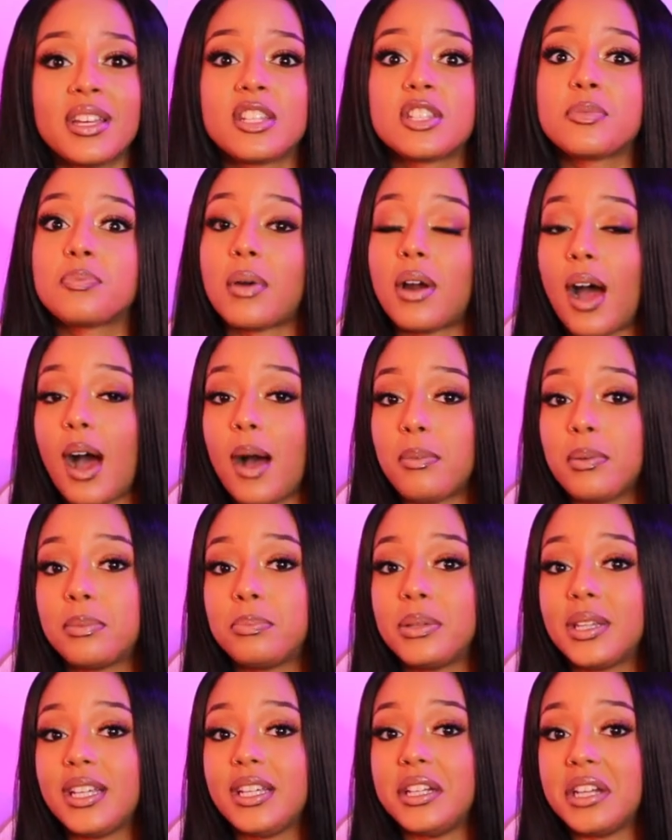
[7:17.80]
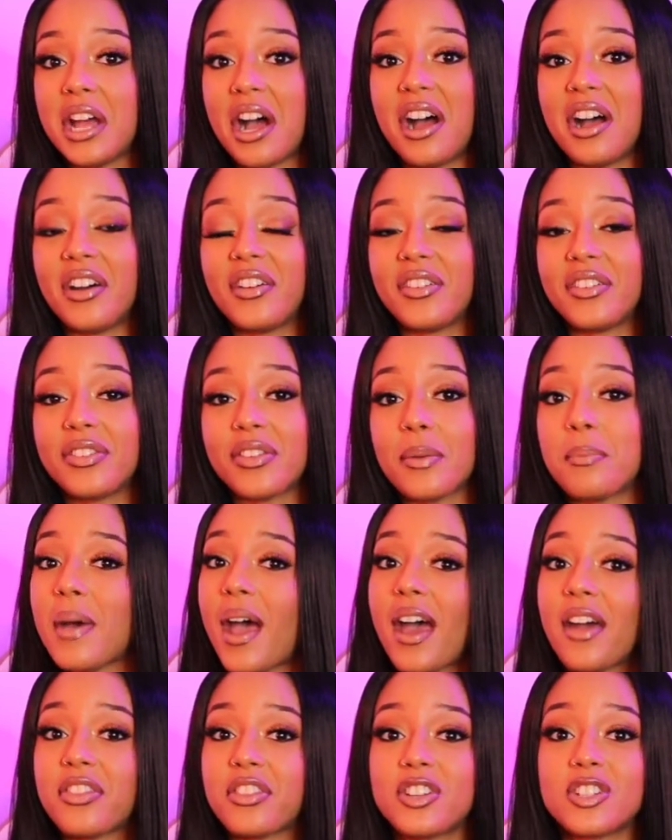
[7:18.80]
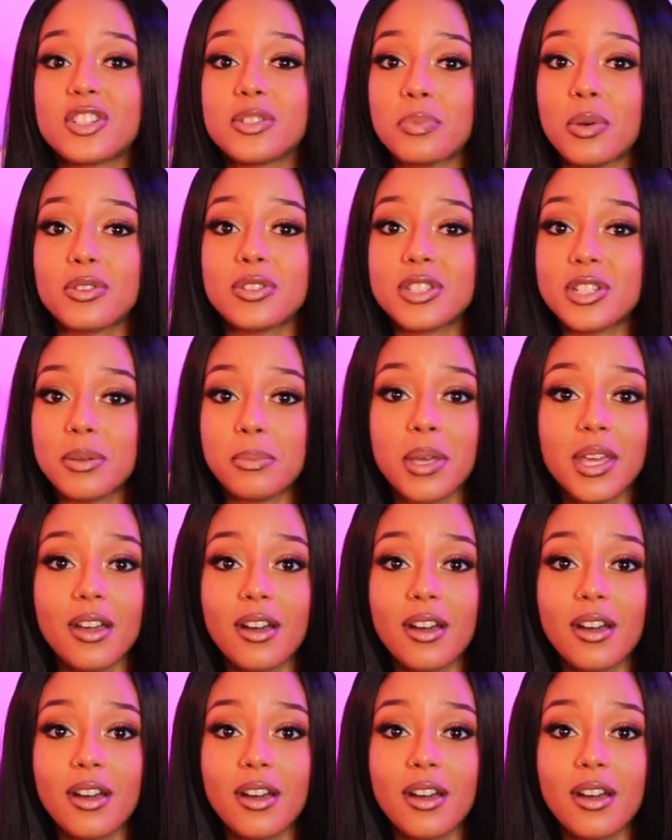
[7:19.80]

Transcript: it's probably not the path you're supposed to be